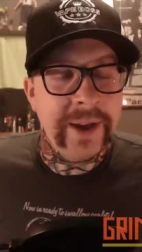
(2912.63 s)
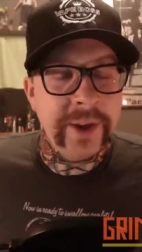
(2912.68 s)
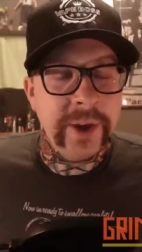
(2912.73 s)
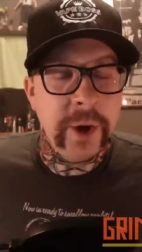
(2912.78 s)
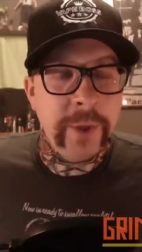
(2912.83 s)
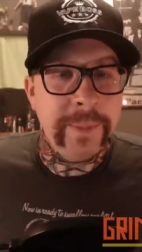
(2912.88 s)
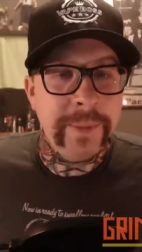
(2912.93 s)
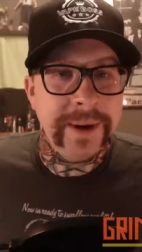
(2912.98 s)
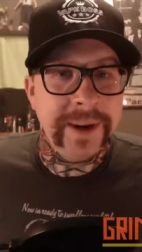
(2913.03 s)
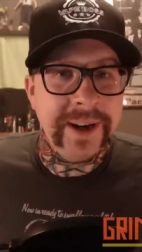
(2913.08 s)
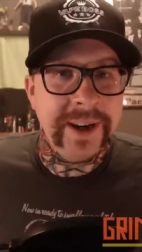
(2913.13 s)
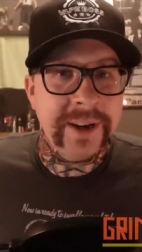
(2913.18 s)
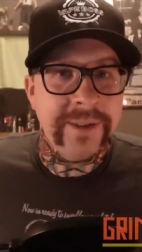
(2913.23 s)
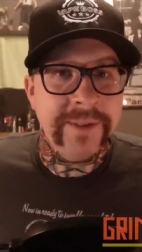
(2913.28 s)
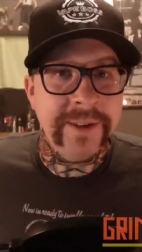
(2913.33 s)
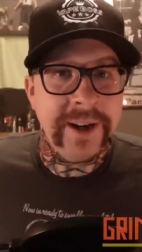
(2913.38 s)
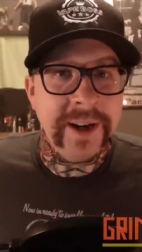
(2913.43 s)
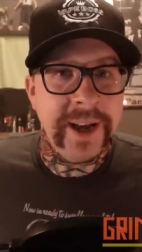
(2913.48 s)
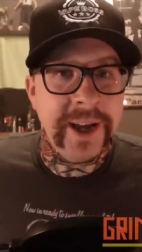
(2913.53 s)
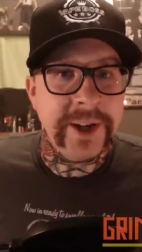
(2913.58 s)
He opened Nick
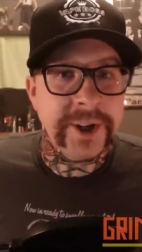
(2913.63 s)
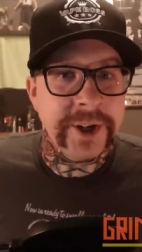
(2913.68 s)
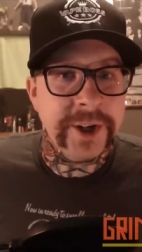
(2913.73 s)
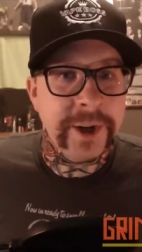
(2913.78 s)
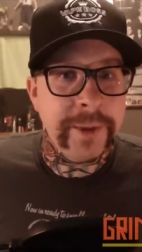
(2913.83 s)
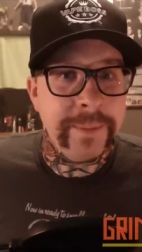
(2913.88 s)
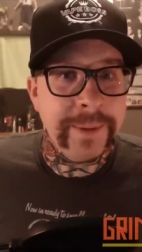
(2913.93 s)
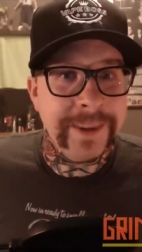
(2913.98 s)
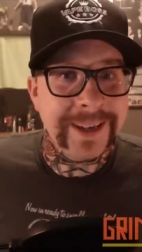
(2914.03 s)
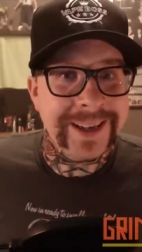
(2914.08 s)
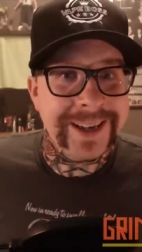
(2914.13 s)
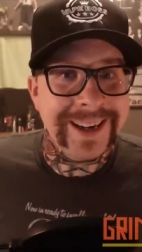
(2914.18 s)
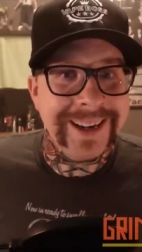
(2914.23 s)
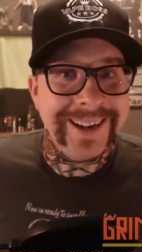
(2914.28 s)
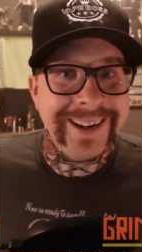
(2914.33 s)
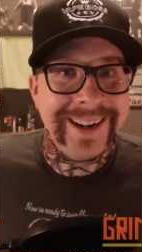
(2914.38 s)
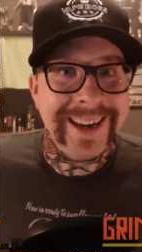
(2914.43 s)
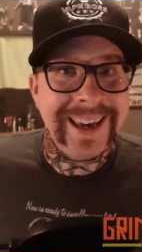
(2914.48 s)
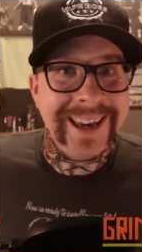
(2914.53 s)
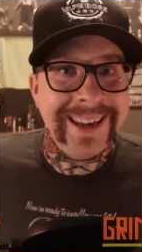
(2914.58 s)
Fit Nation up in
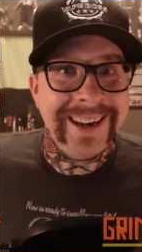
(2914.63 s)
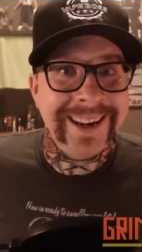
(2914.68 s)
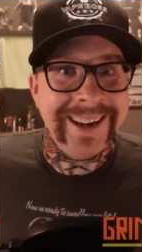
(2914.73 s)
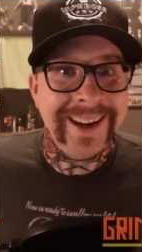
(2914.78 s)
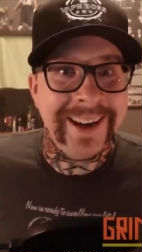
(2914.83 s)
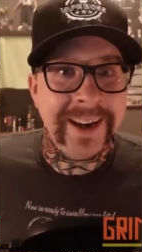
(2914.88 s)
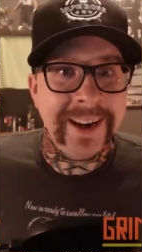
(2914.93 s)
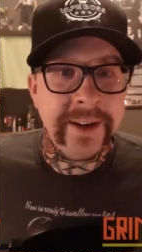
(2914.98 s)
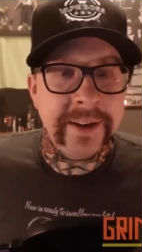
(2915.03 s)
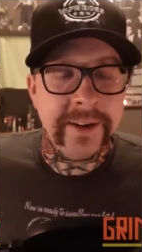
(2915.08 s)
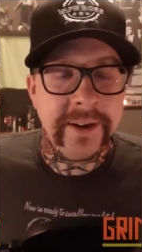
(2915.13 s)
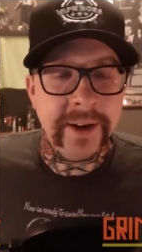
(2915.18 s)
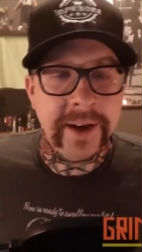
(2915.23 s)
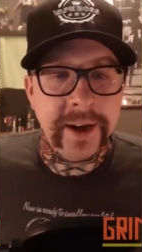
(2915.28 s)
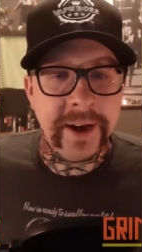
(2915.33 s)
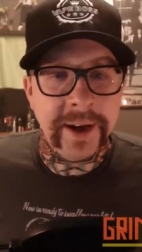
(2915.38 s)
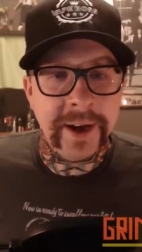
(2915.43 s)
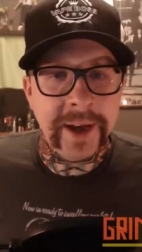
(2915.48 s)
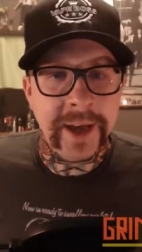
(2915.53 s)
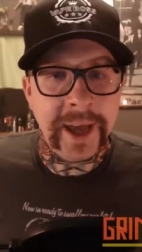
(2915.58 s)
Canada,
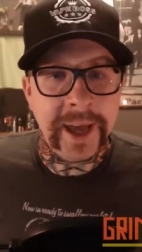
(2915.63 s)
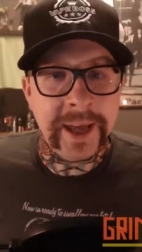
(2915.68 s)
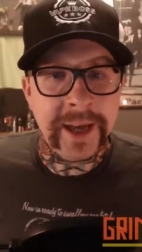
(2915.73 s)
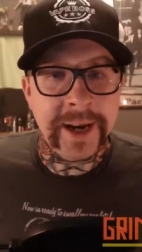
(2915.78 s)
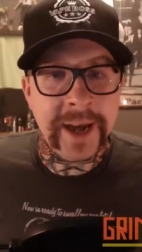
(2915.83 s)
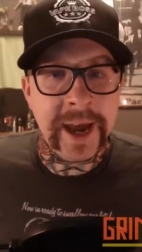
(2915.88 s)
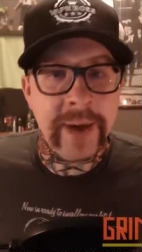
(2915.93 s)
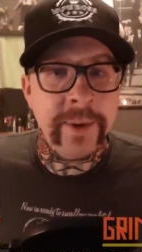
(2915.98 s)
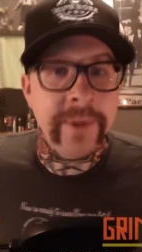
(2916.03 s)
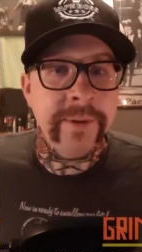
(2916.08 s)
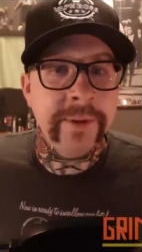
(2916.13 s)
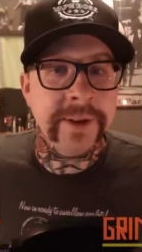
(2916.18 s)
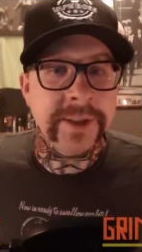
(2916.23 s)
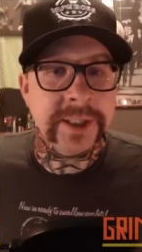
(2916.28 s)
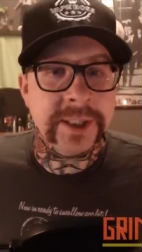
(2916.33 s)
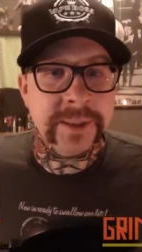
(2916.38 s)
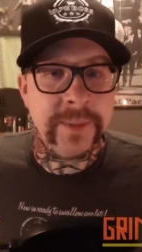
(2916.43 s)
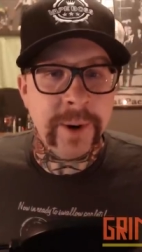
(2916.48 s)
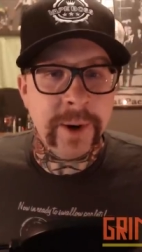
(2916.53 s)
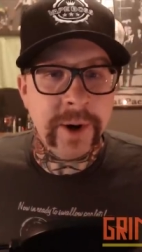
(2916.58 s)
uh, and now he runs
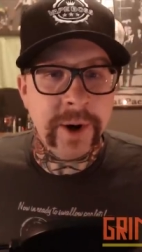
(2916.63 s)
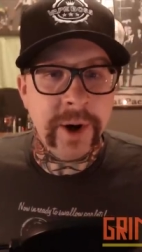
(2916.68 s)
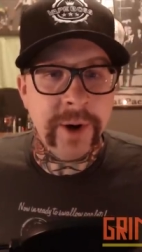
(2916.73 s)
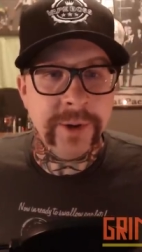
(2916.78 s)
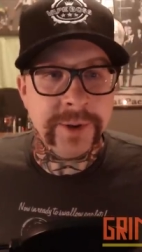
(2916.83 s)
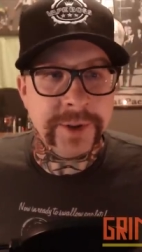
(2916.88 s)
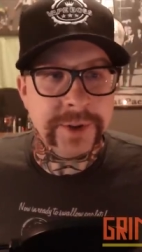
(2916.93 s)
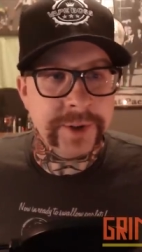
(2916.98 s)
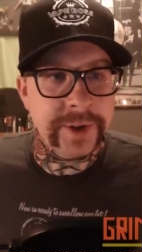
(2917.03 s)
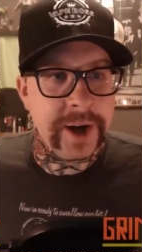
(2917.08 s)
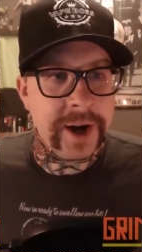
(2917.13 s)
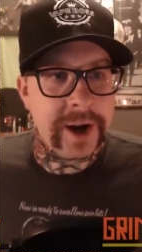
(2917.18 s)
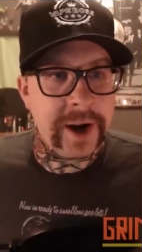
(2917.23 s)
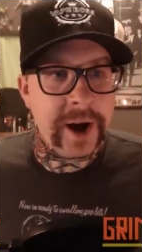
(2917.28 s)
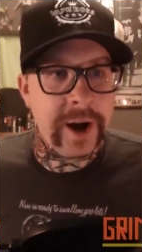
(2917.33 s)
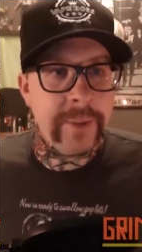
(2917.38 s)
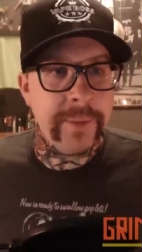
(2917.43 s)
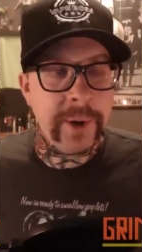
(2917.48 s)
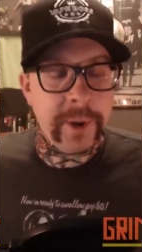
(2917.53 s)
smarthoser.com.